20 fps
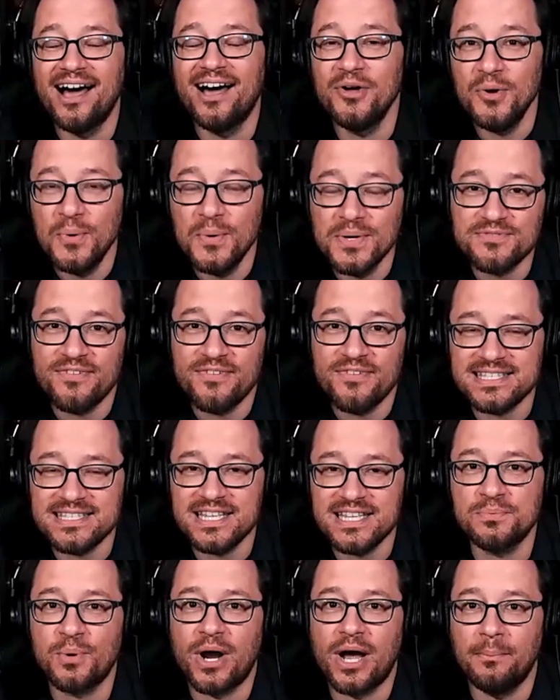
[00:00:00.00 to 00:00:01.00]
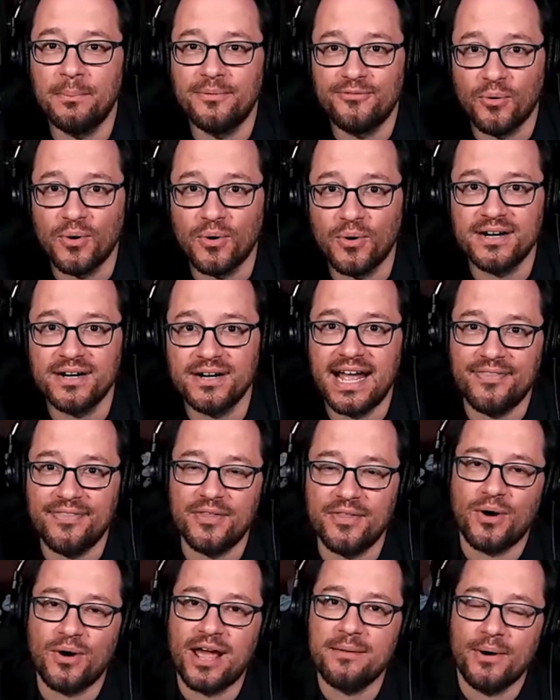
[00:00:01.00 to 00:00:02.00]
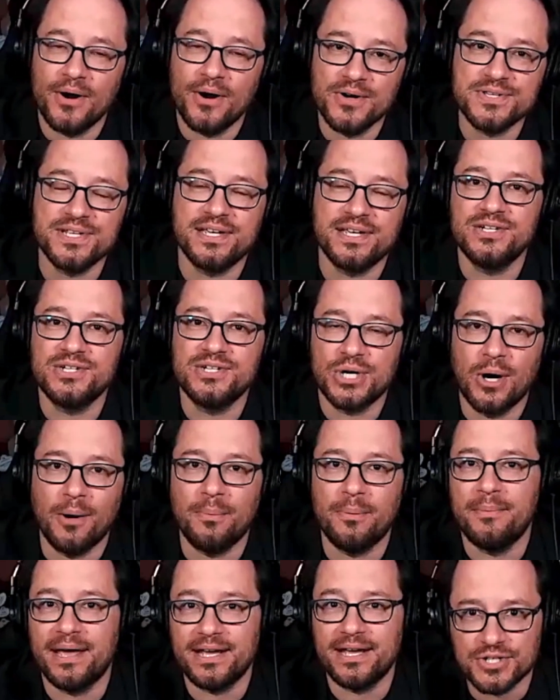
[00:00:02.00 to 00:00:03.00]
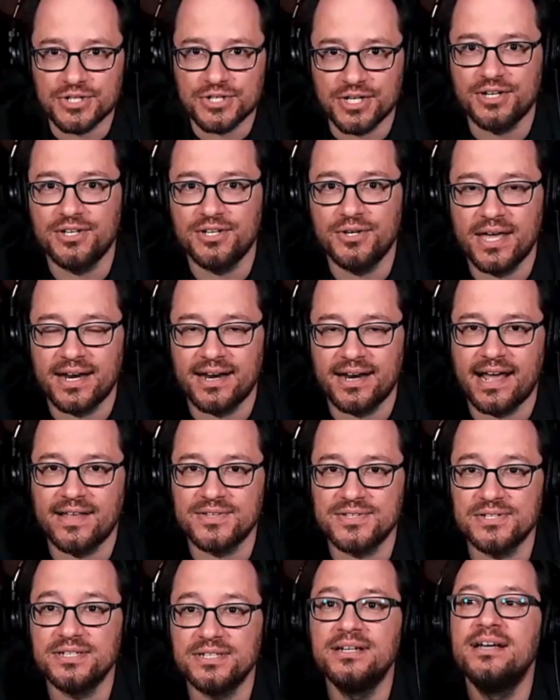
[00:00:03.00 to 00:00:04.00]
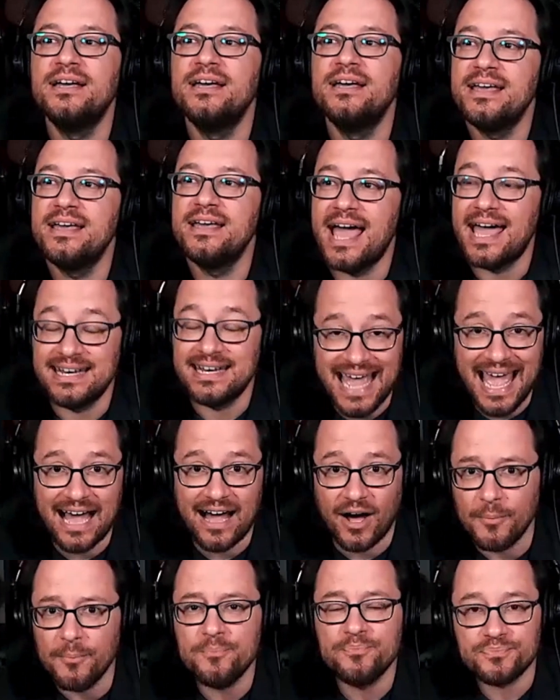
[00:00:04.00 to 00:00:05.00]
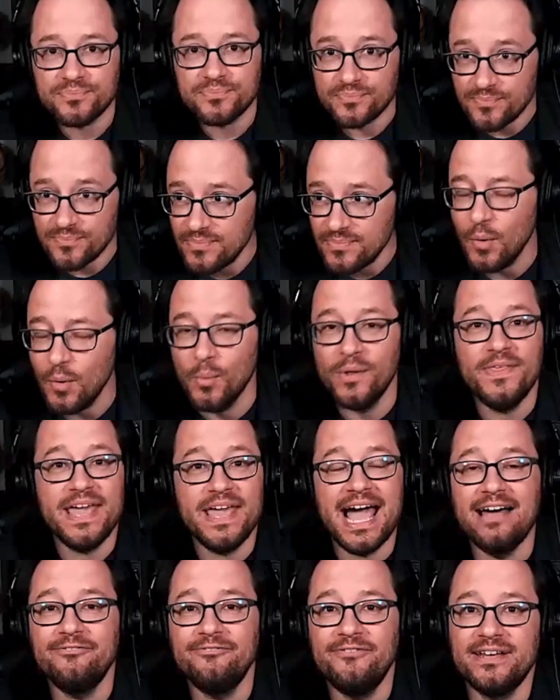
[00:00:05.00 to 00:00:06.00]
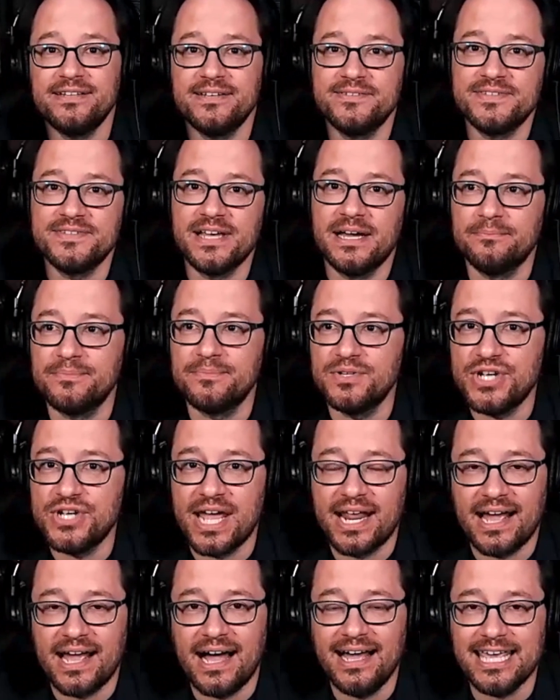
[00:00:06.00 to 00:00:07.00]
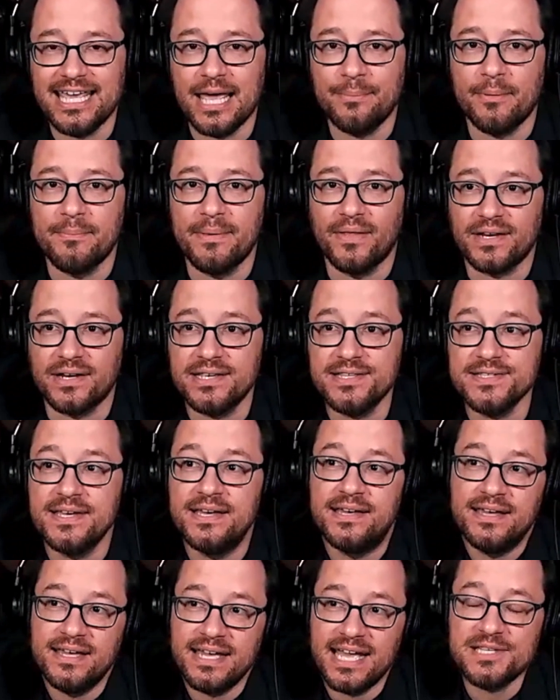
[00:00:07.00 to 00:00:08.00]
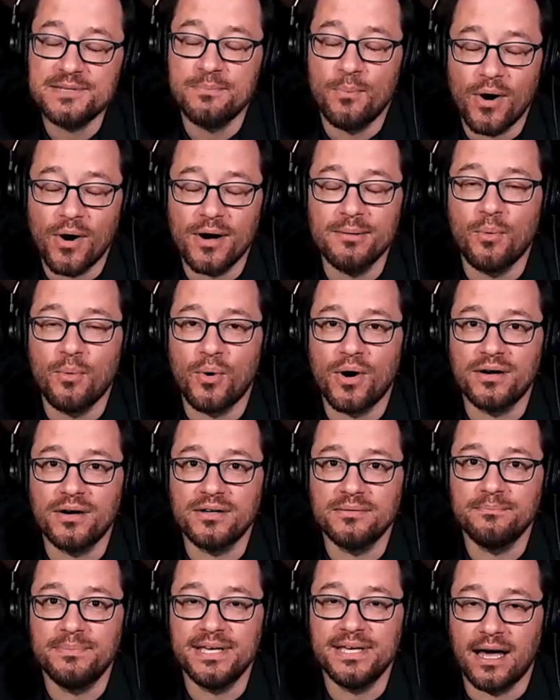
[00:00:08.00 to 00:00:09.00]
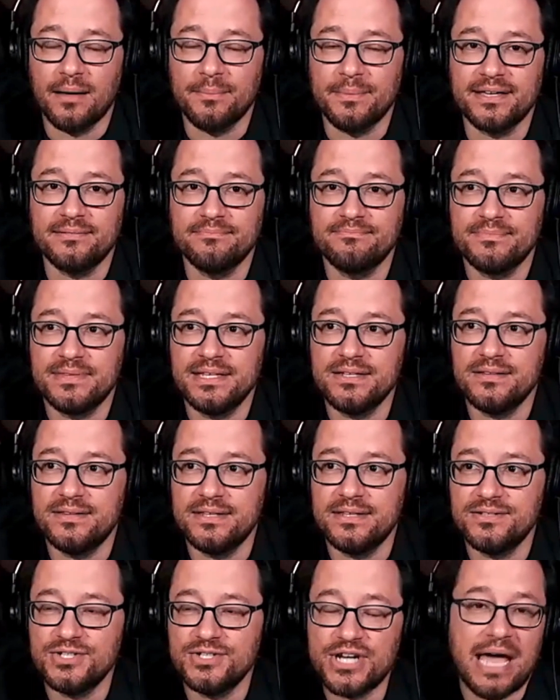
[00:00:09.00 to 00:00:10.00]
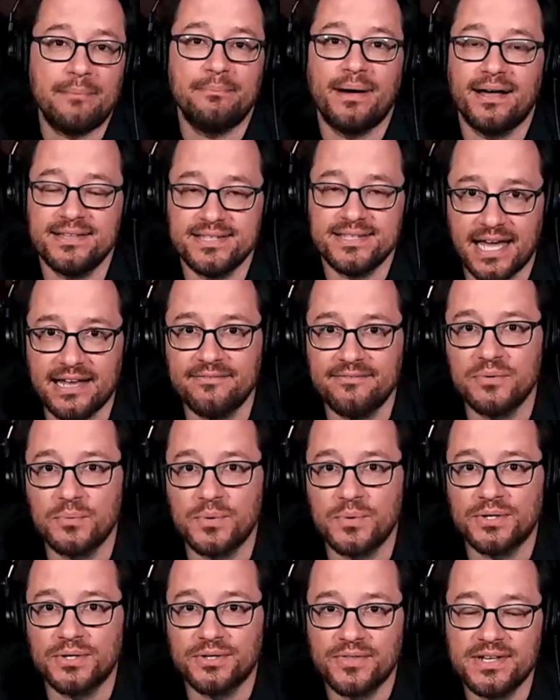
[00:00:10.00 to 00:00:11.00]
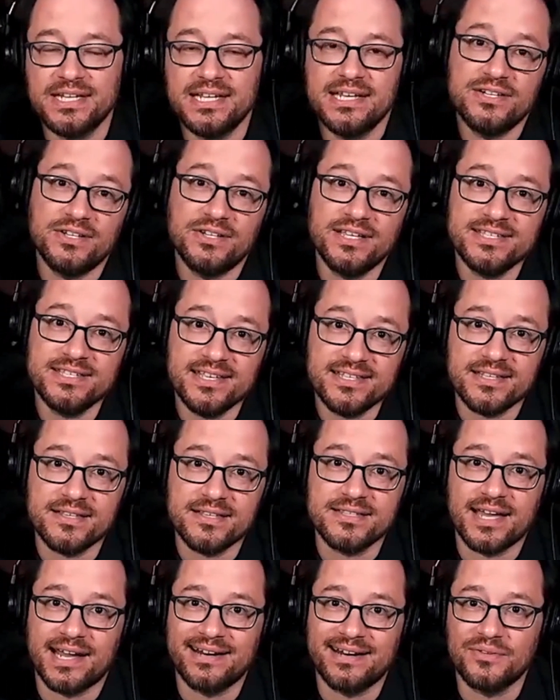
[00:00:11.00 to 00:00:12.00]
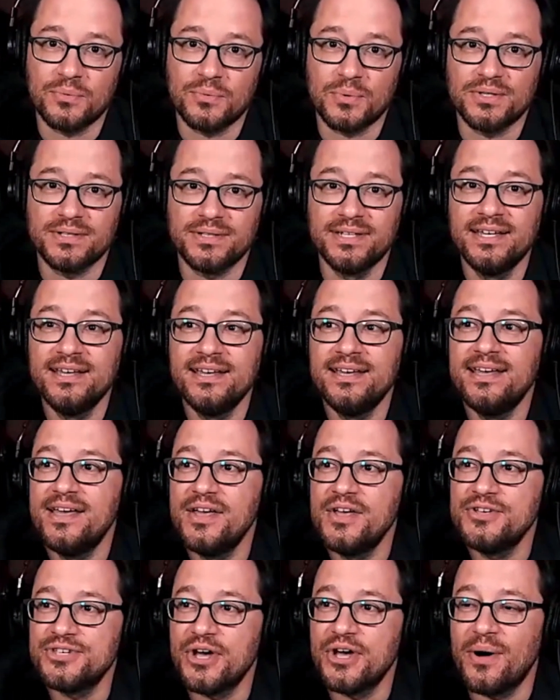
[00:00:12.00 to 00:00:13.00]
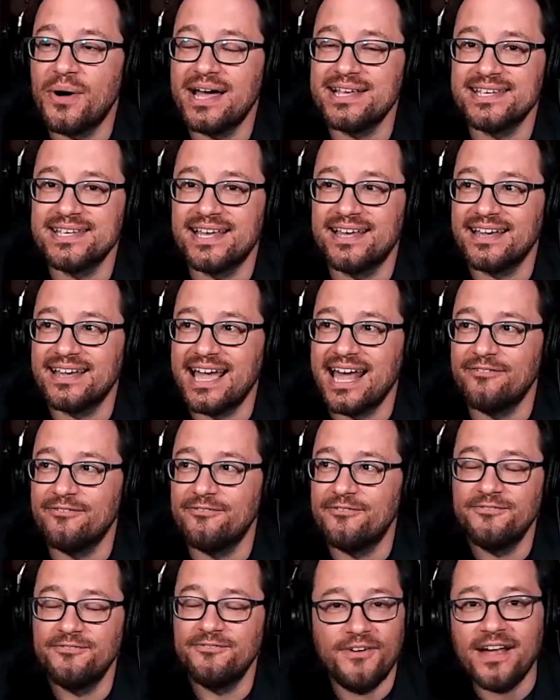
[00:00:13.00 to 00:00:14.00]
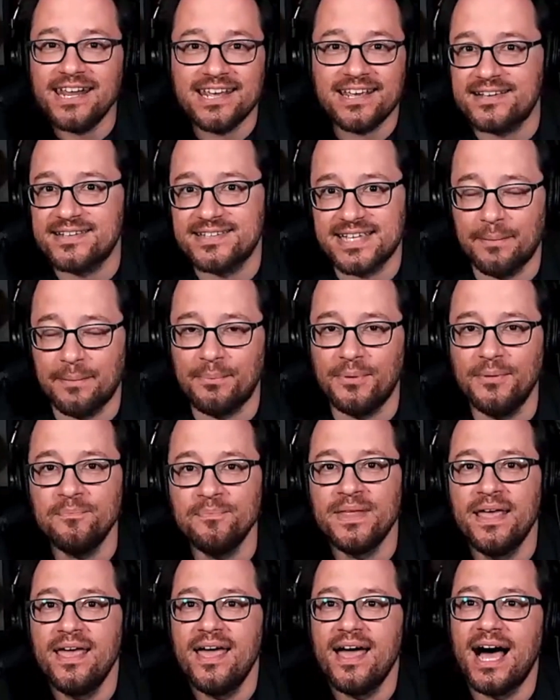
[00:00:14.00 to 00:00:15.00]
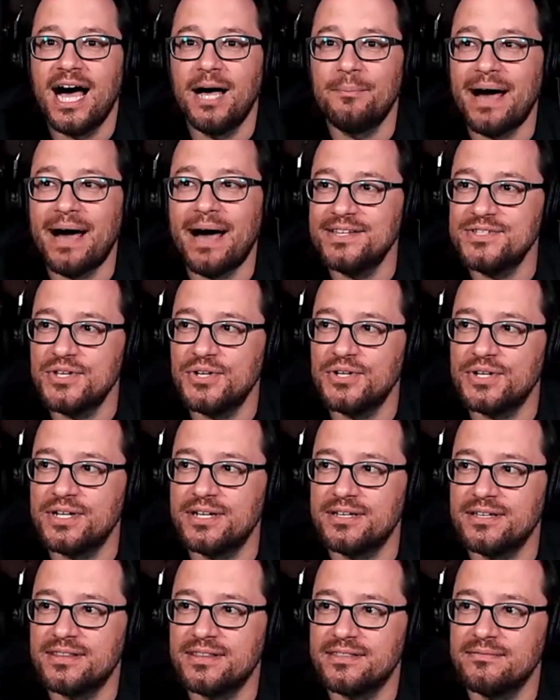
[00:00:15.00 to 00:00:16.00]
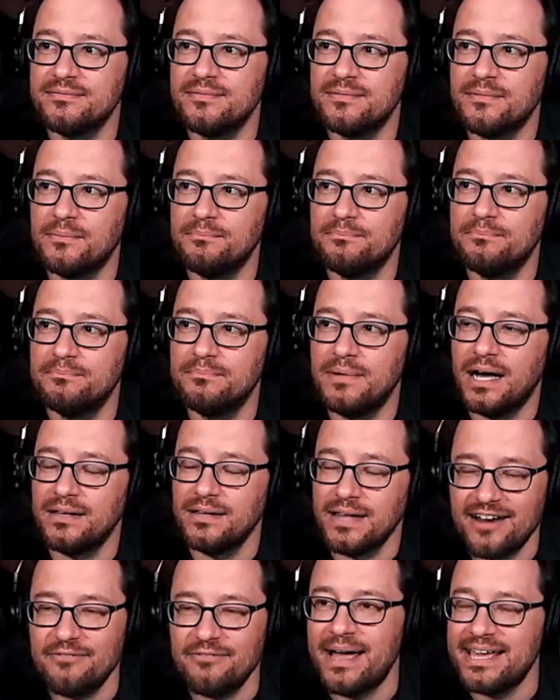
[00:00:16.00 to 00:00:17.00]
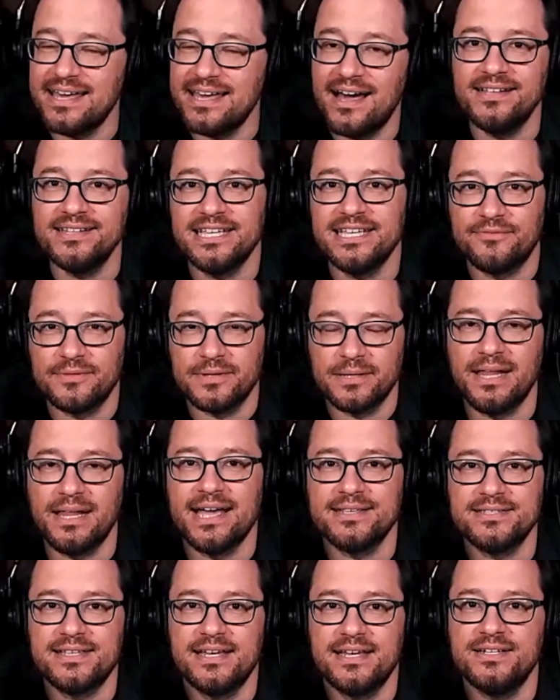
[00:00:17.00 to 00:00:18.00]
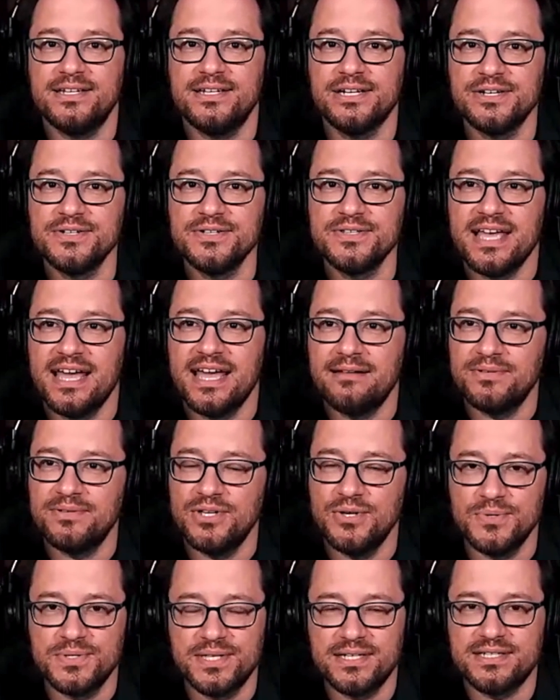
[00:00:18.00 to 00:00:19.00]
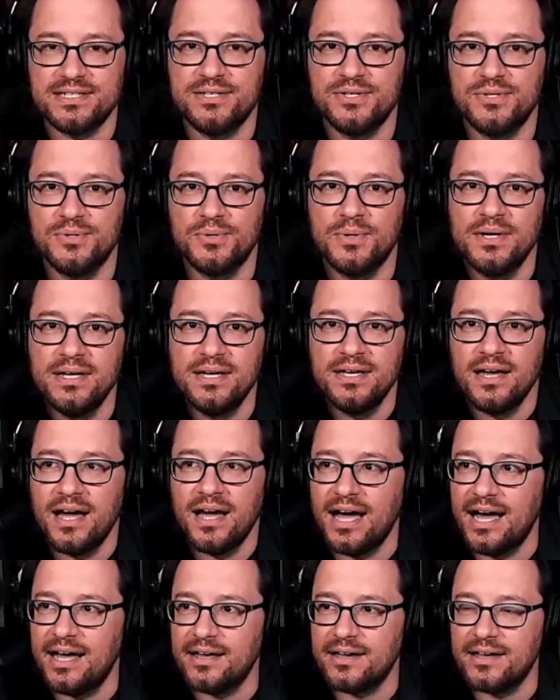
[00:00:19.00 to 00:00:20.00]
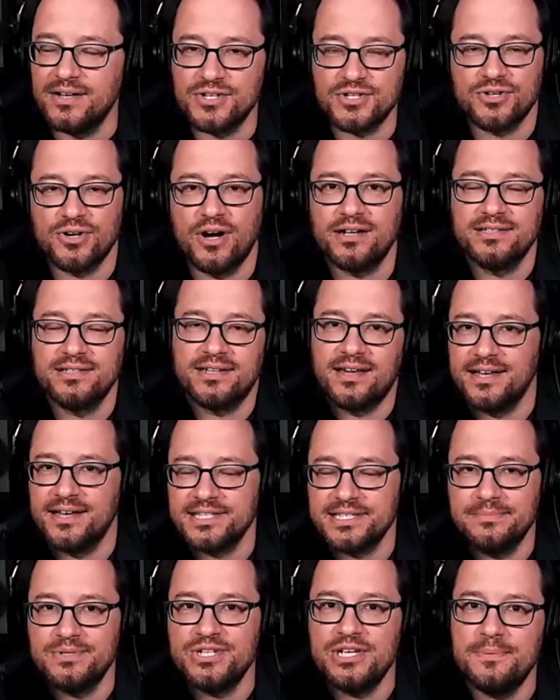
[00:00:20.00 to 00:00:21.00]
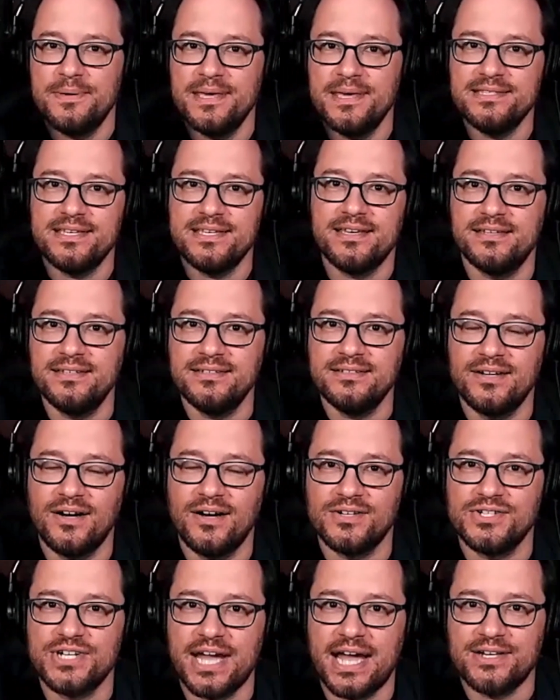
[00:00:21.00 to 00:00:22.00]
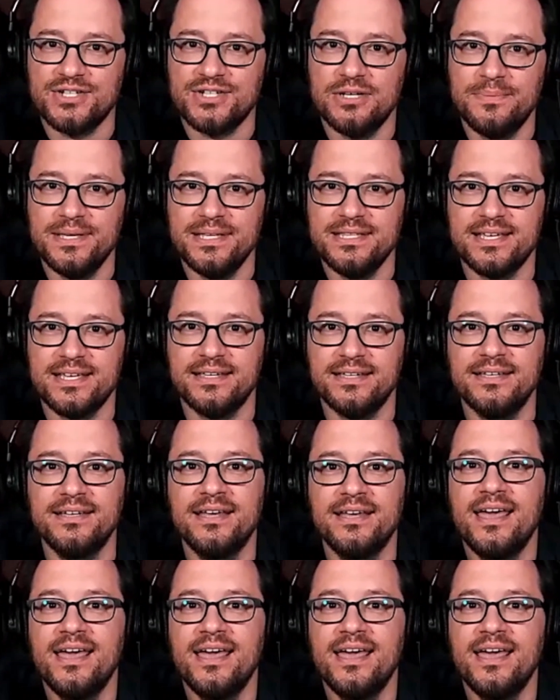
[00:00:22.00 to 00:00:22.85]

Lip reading: who has faced this problem before, and the right person can show up and make sure you get an answer. And now, with the advent of some Gen AI capabilities, it's more and more becoming the chatbot side of the world or the digital assistant side of the world. So as a kind of funny example, I took a lot of my content from the last 10 years and used it to construct a custom GPT on ChatGPT.